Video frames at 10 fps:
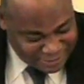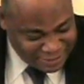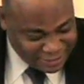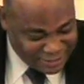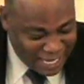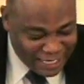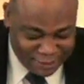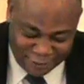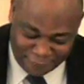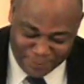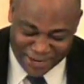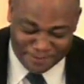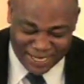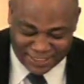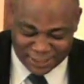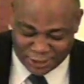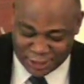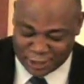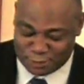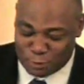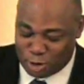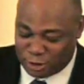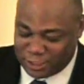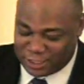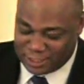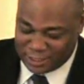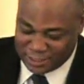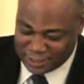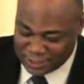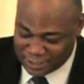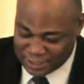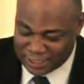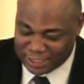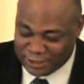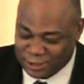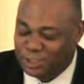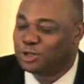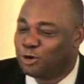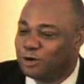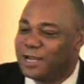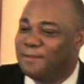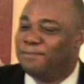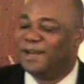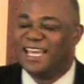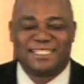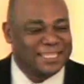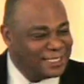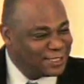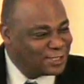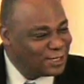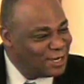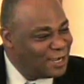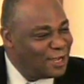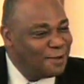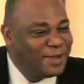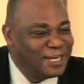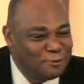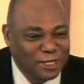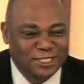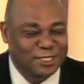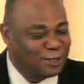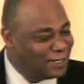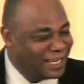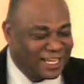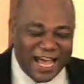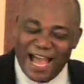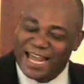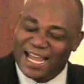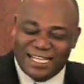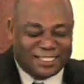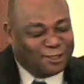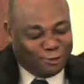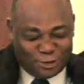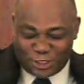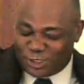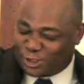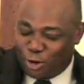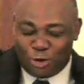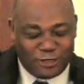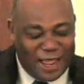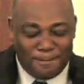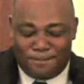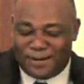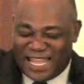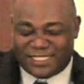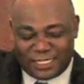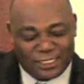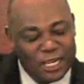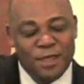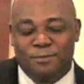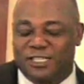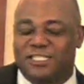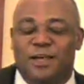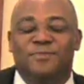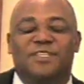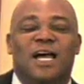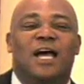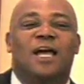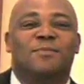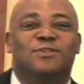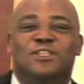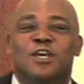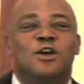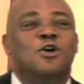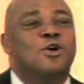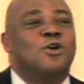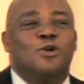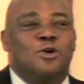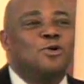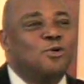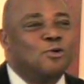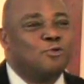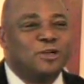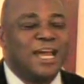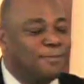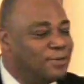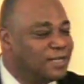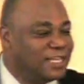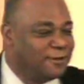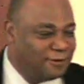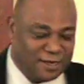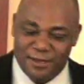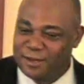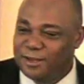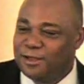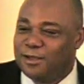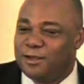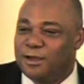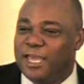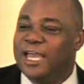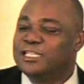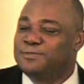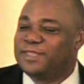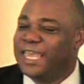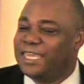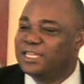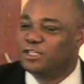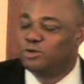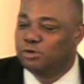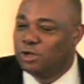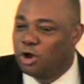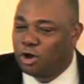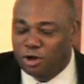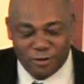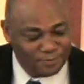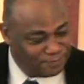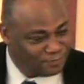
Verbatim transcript: The title of my message this morning is Stored Up Blessings. How many of us know that God has those stored up blessings, but sometimes we're not believing? It has taken too long